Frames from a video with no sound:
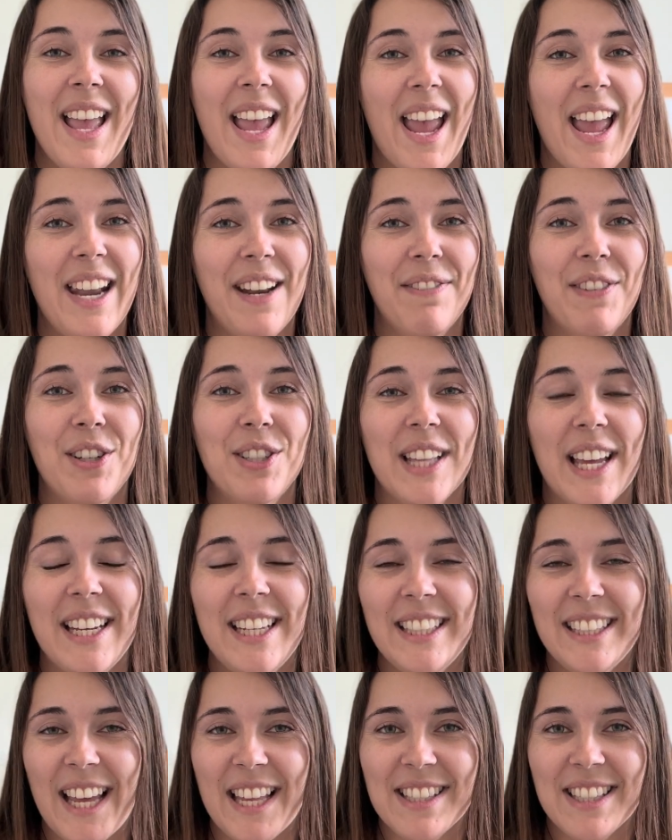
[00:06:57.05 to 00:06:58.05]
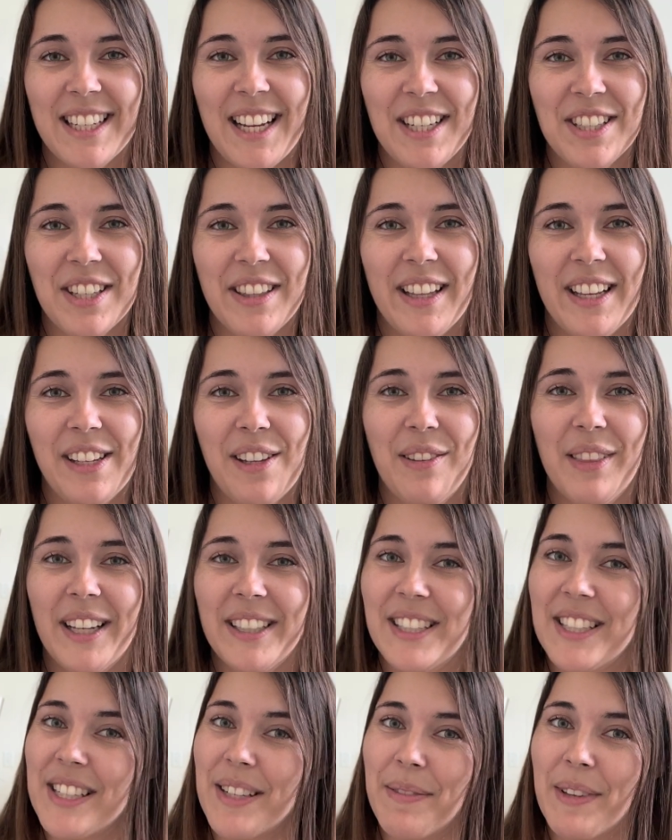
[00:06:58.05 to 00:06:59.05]
And if there's any destination that you'd
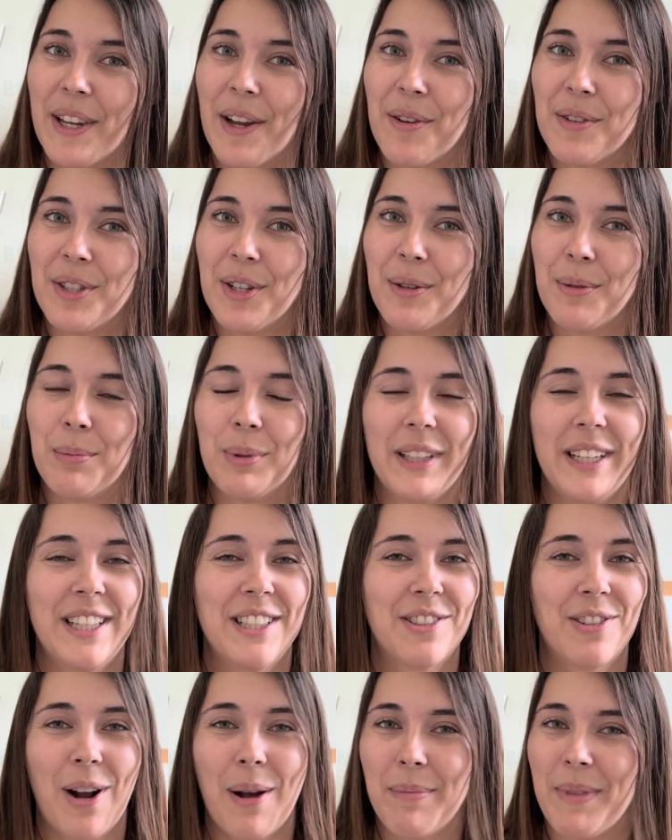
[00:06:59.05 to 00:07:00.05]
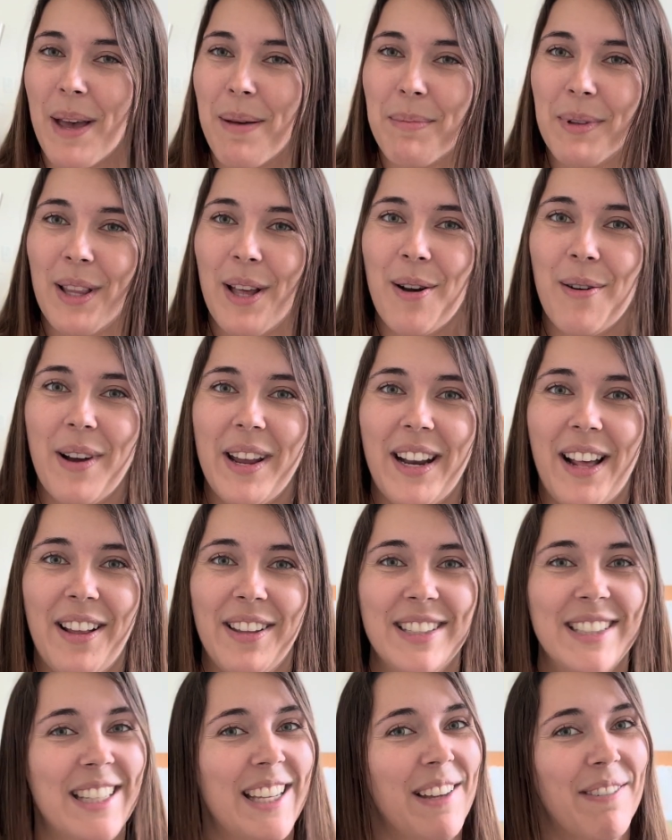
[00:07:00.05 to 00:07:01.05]
like to see me go to, please drop that below and
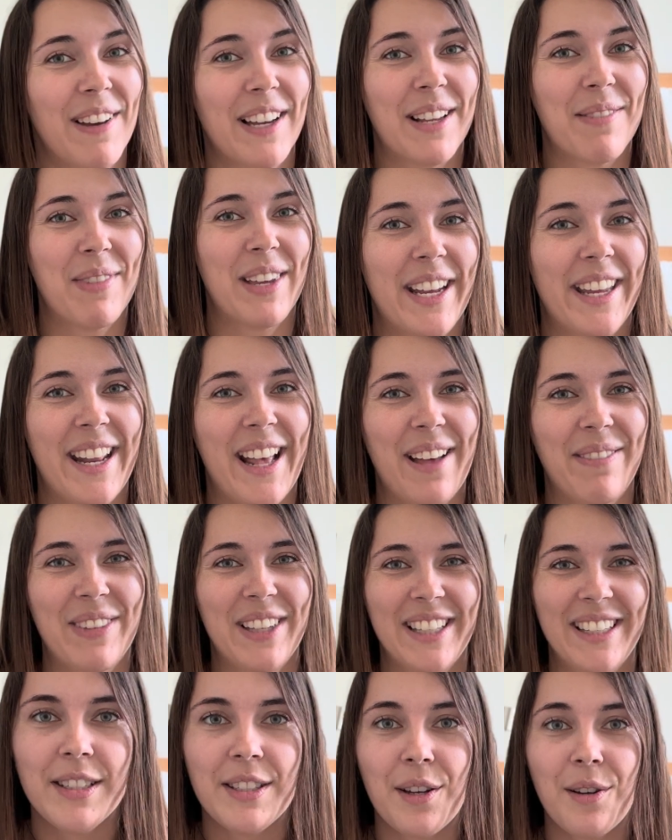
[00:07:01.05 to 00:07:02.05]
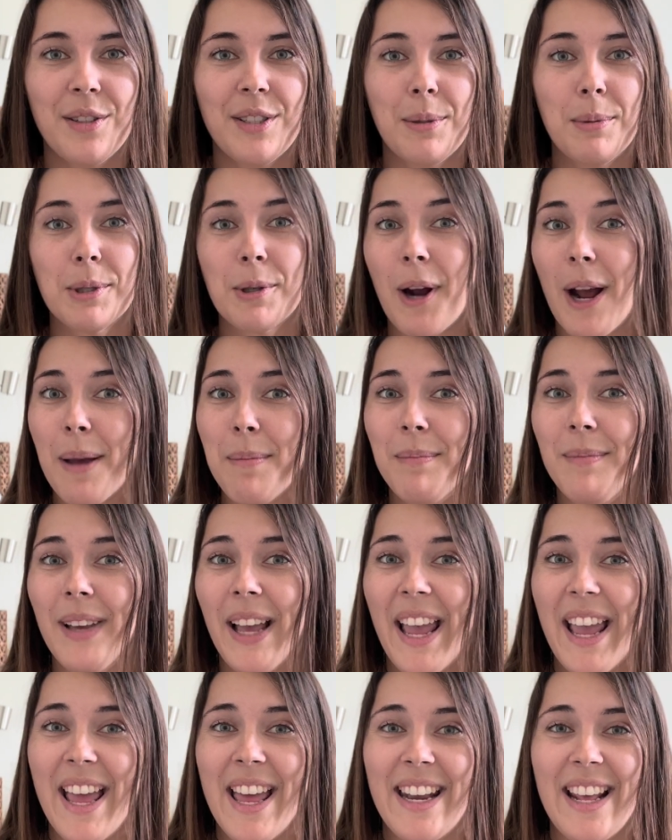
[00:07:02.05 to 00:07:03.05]
I'll see if I can it happen. So subscribe
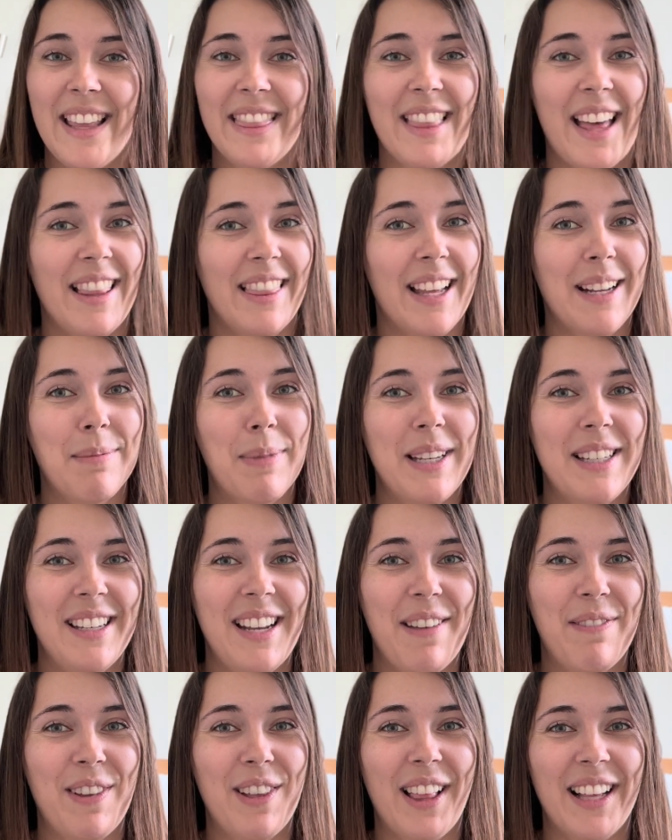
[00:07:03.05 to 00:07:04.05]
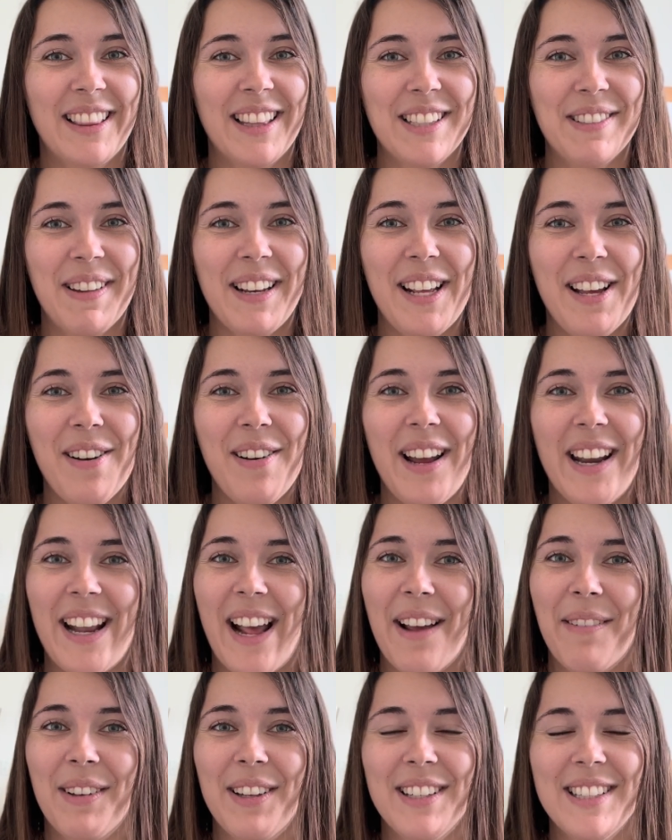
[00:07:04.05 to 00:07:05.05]
and hit that like button if you like this video, and
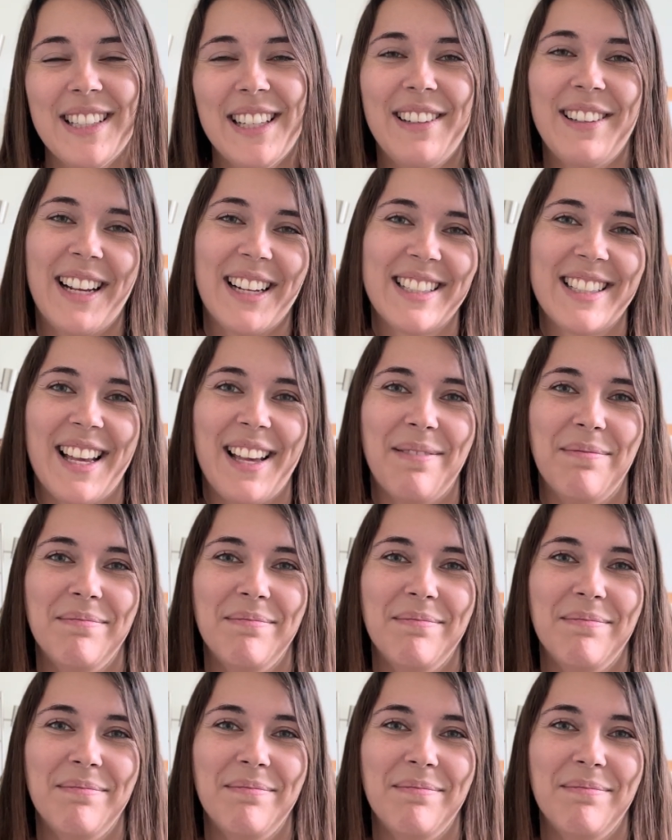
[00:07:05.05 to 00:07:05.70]
I will see you next time.